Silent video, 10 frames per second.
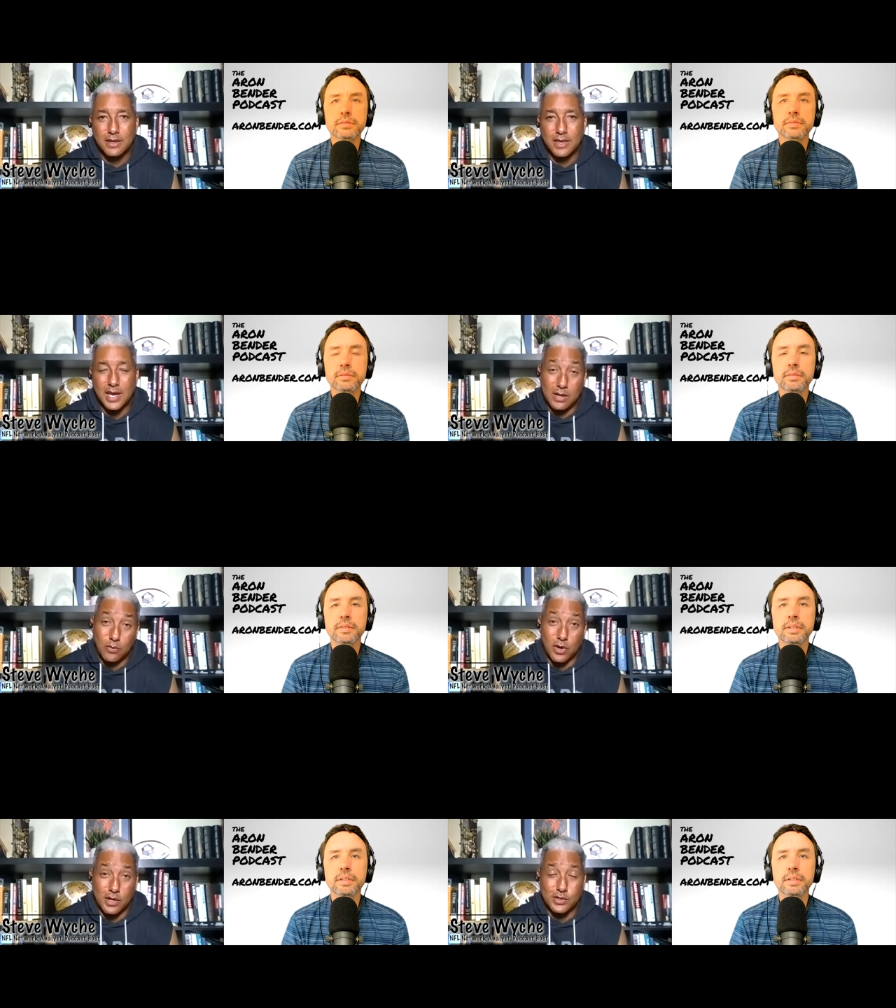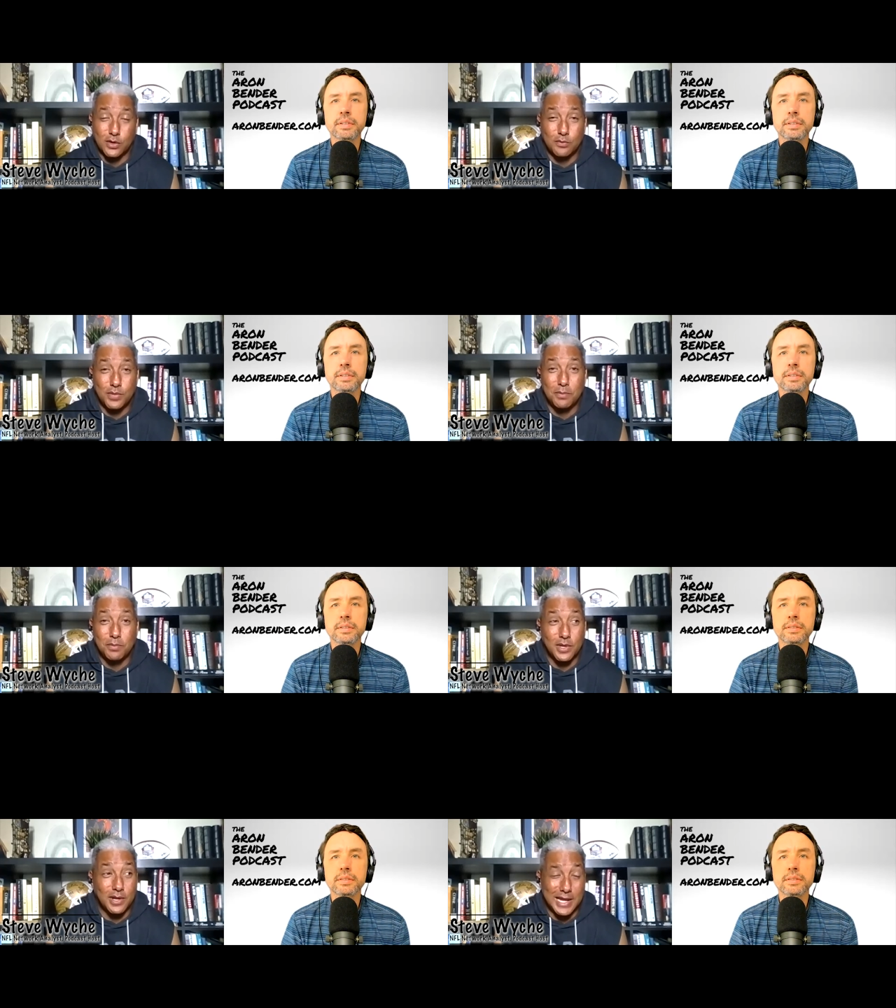Speaker 1: that he wanted his own
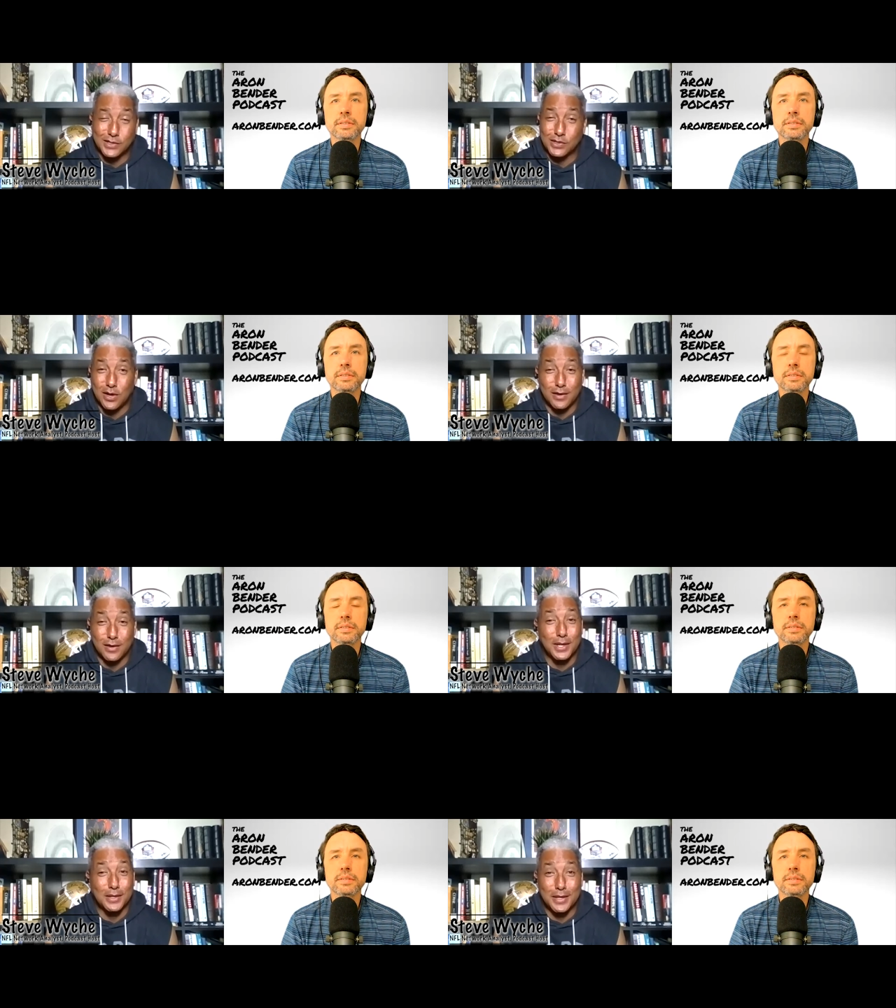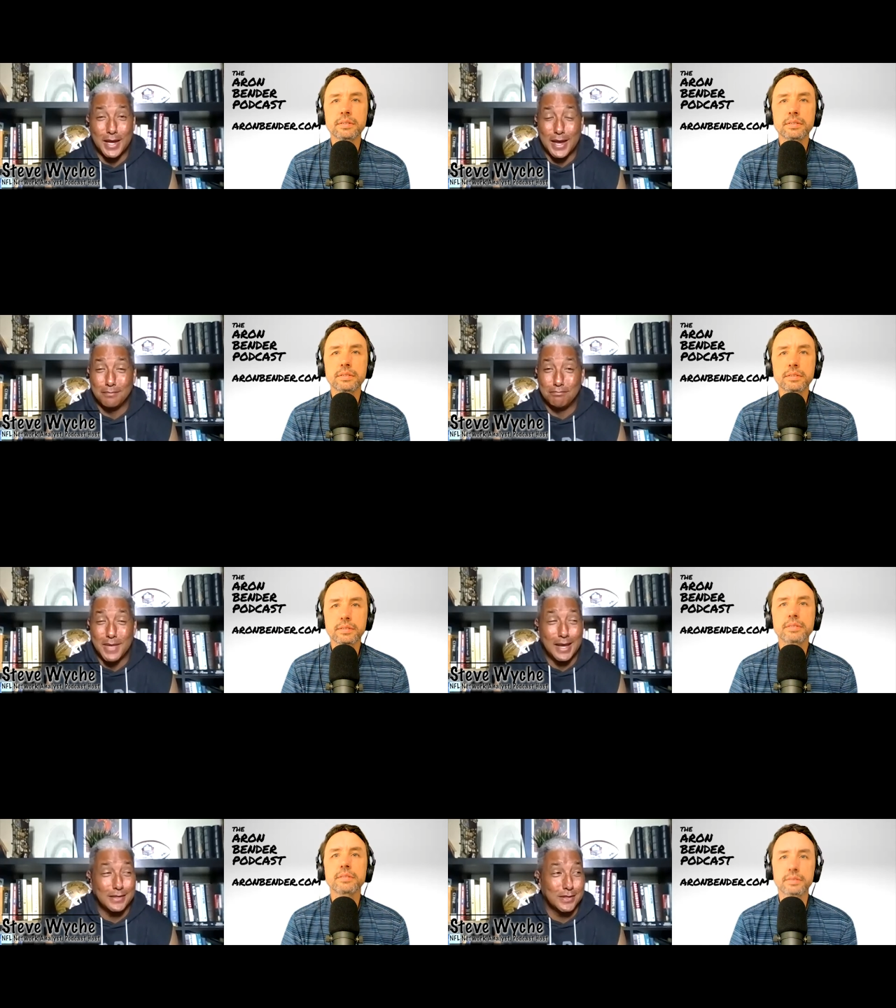people there. And I saw it quickly. I,
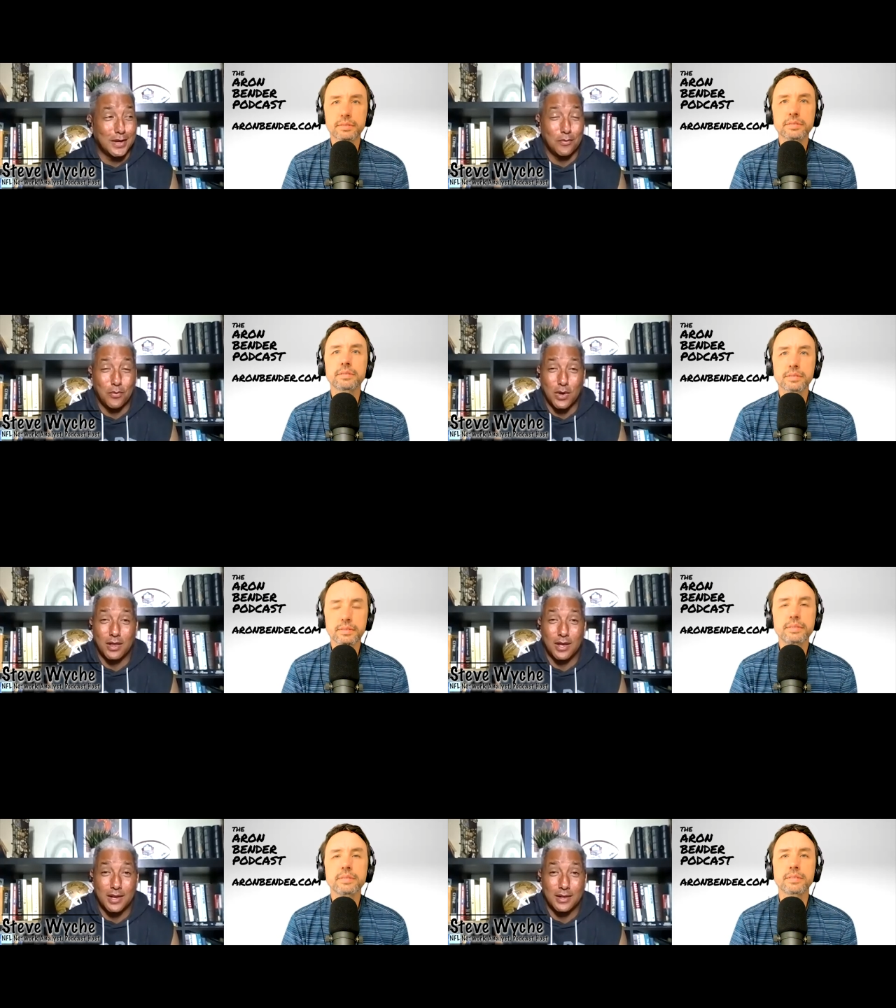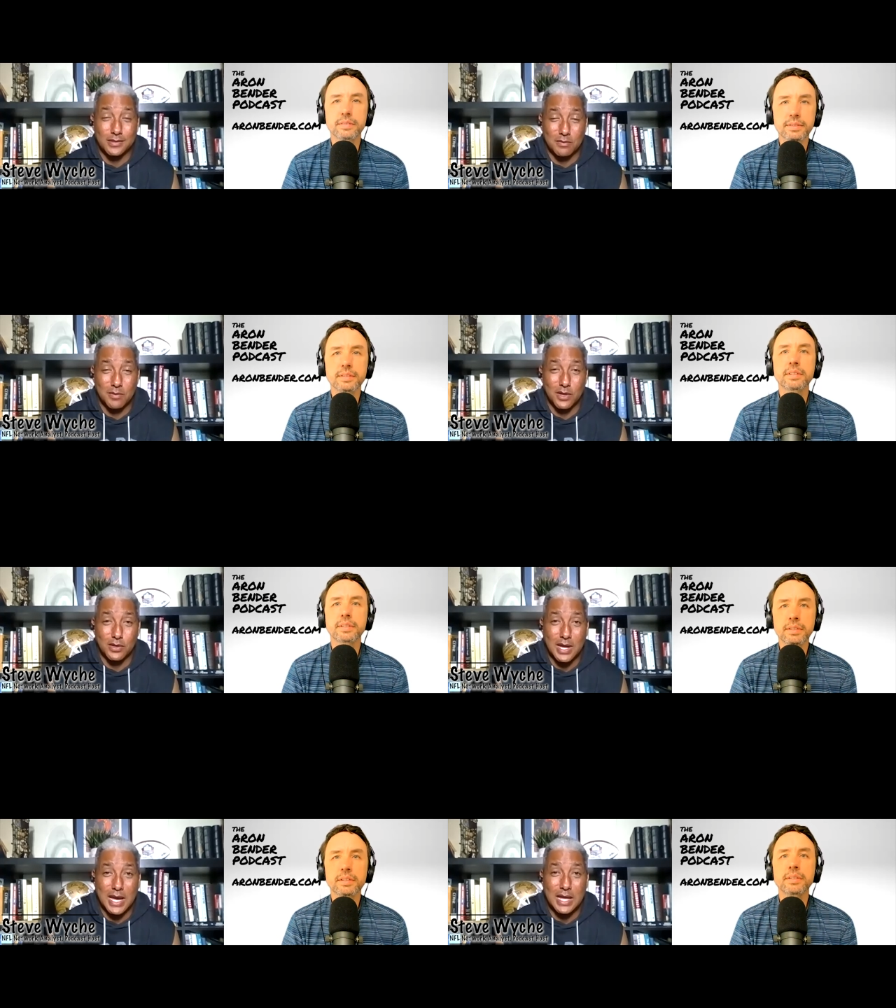I saw it well ahead of some of my
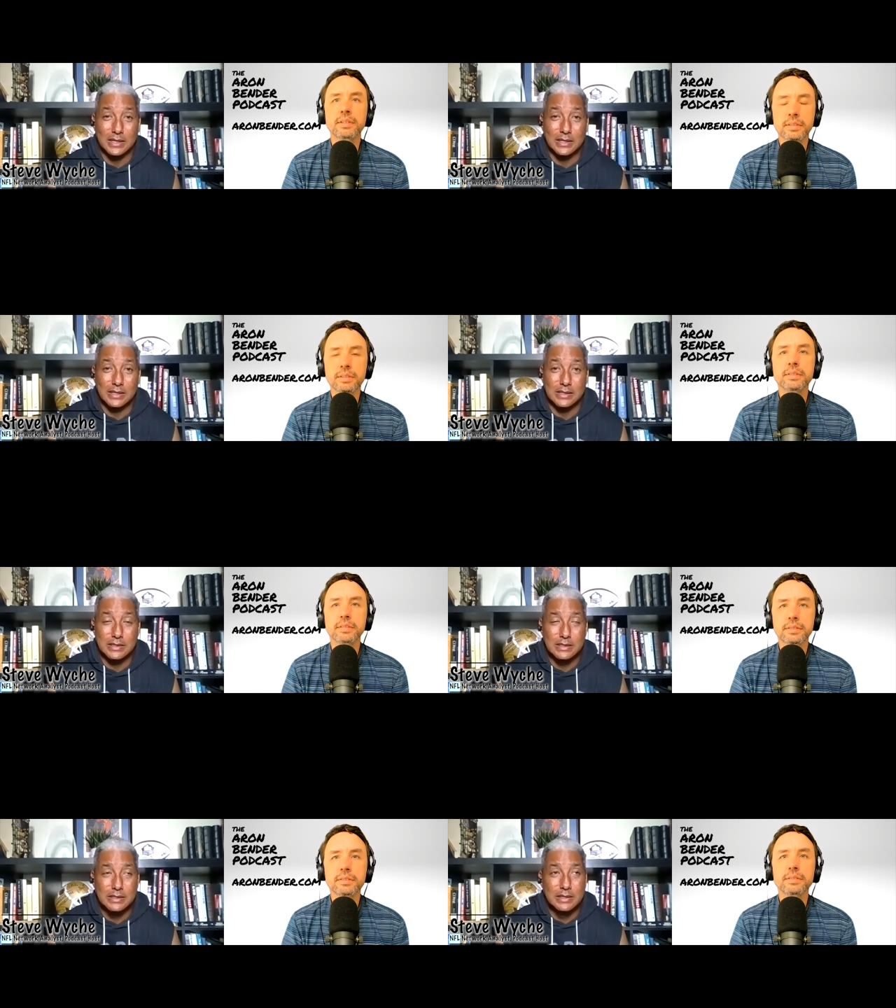other colleagues.